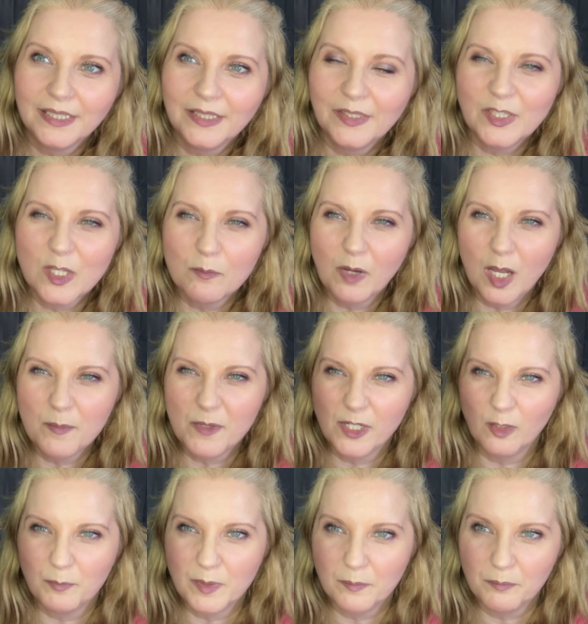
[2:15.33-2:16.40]
At the moment,
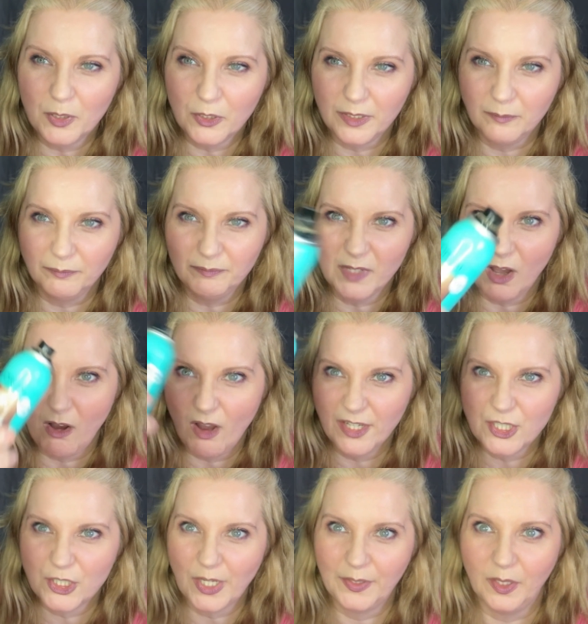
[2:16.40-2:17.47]
I've been putting
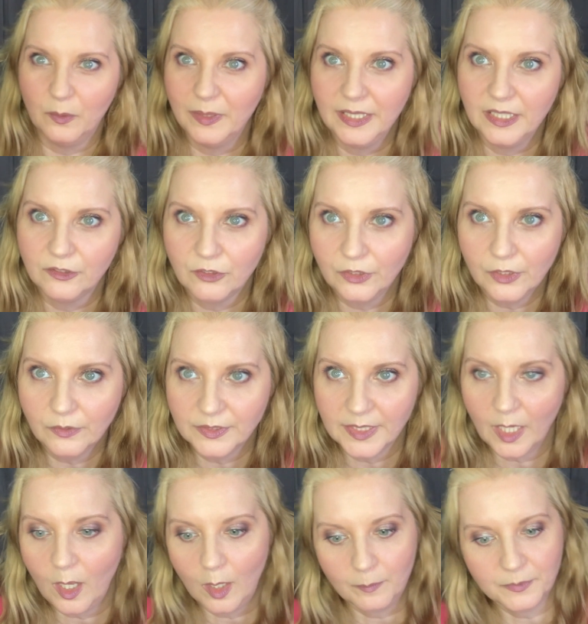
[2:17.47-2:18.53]
eyeshadow in it to use it
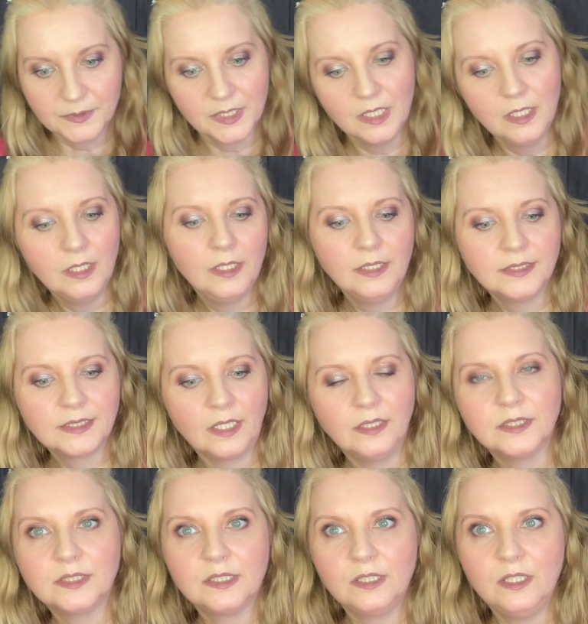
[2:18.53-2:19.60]
up. So
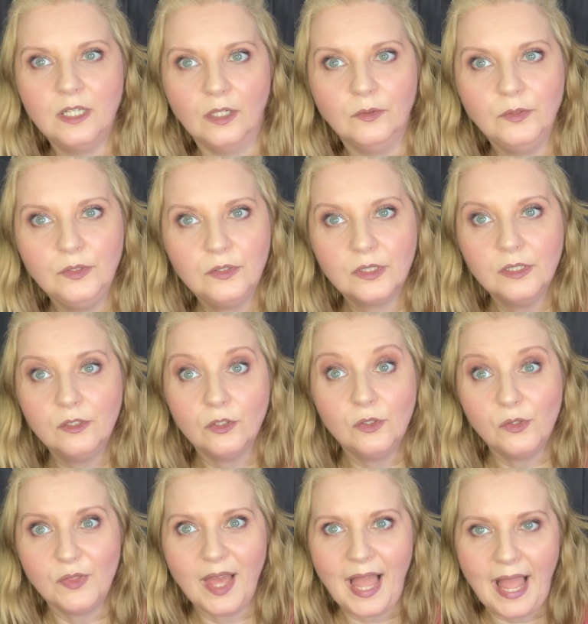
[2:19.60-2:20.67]
it's, you know, you can do
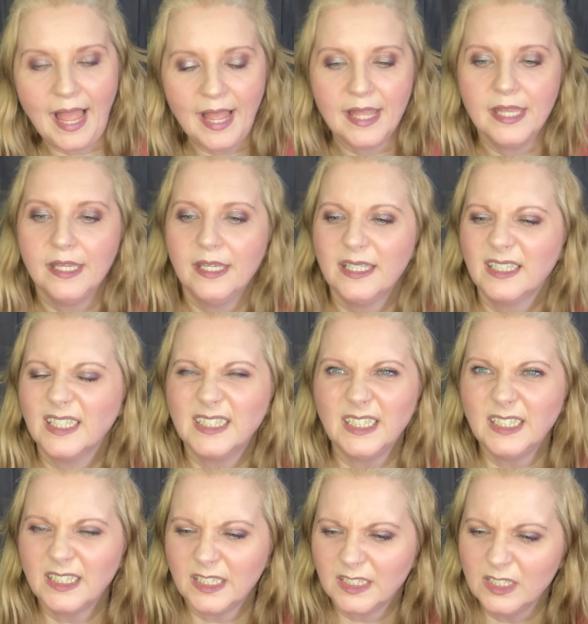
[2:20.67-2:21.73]
that. Because
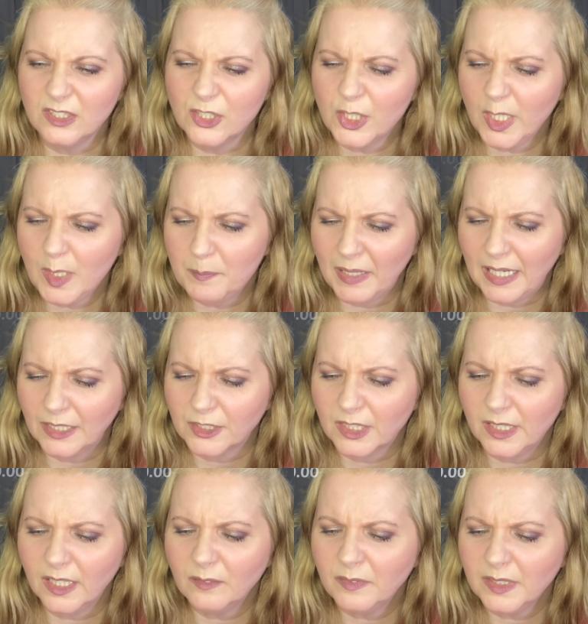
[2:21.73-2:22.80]
this isn't cheap,
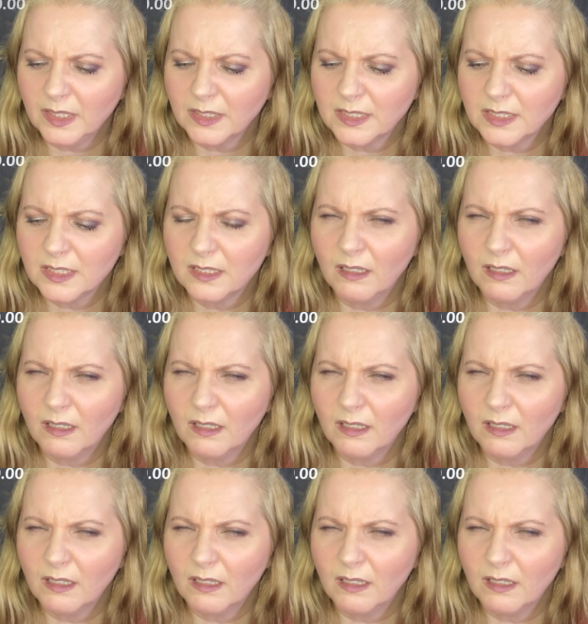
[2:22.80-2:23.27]
actually. I think this is